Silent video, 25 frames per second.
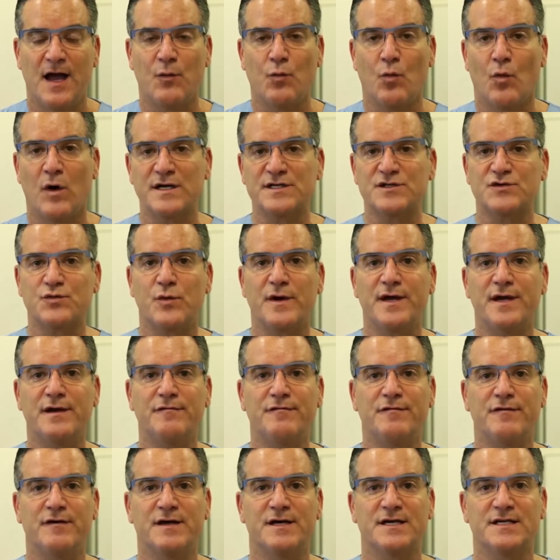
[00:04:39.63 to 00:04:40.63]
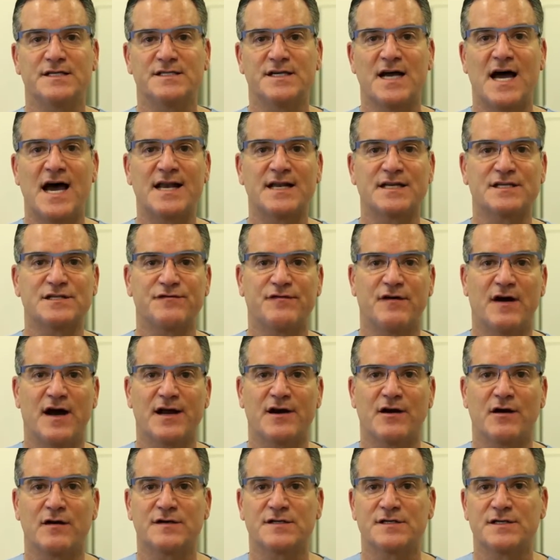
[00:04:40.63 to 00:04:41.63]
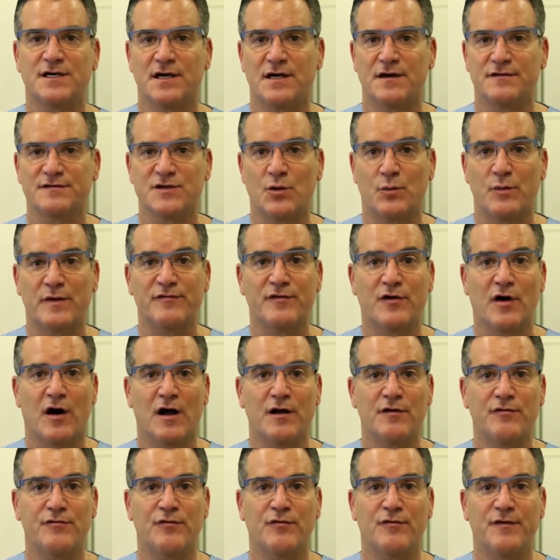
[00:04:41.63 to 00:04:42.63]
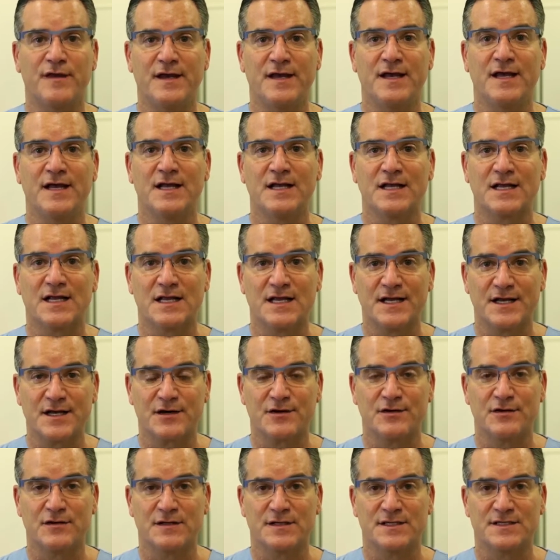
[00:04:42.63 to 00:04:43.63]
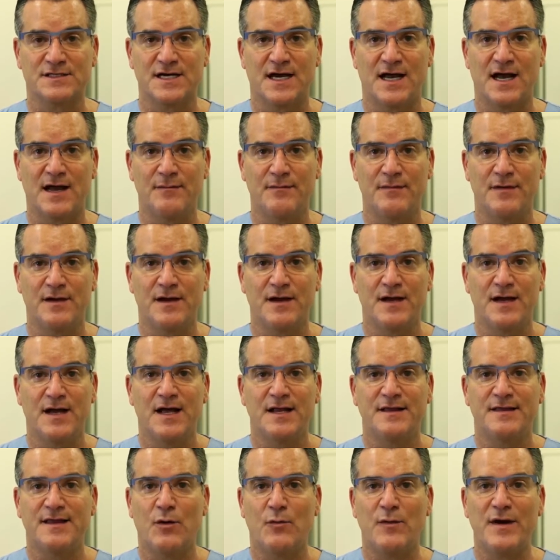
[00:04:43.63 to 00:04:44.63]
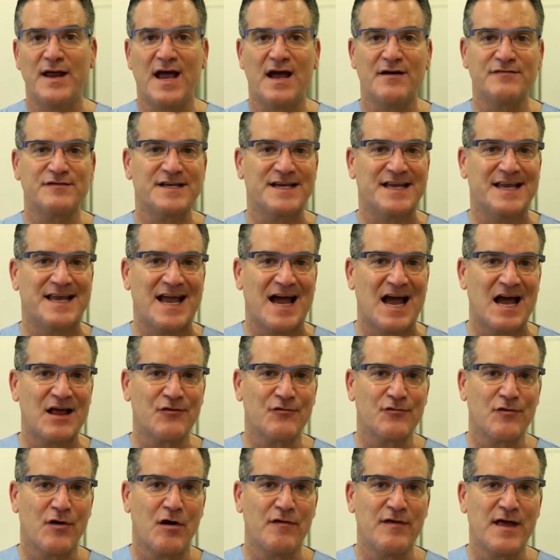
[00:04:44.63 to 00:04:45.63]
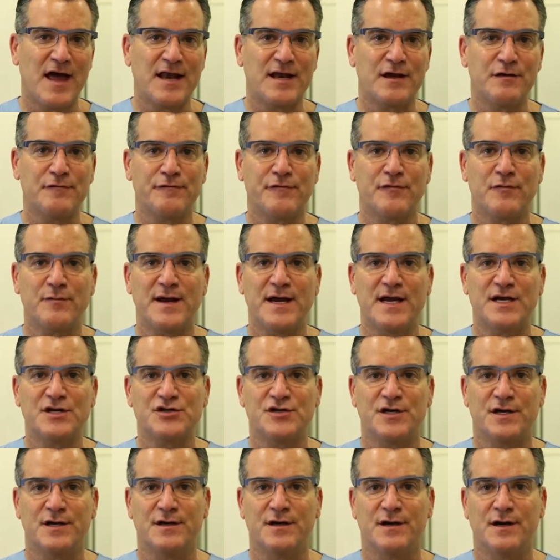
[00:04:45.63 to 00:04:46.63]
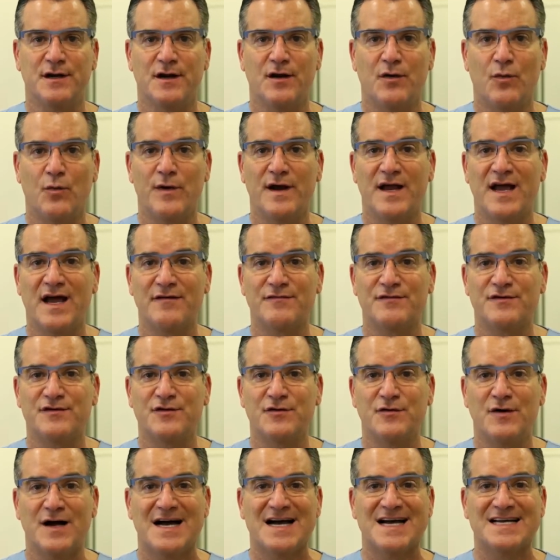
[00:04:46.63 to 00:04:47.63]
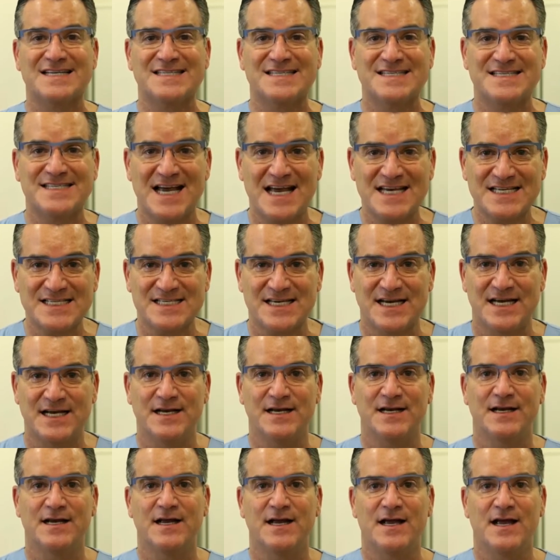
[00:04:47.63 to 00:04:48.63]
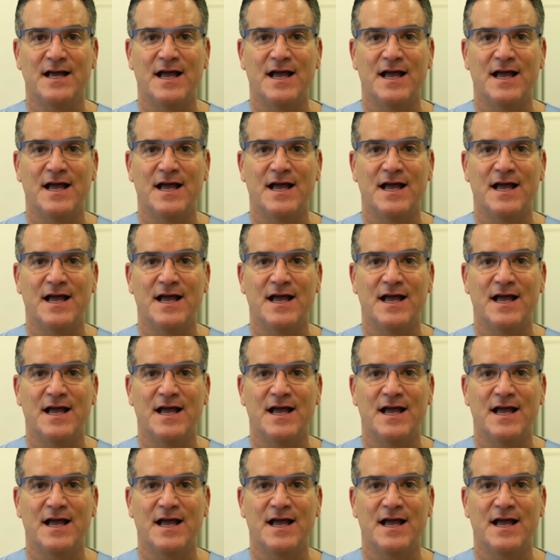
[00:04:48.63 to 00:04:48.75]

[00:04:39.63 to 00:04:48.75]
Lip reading: and once we've satisfied ourselves that we've gone through the clinical exam, then we have to gather all that information, we have to assess it,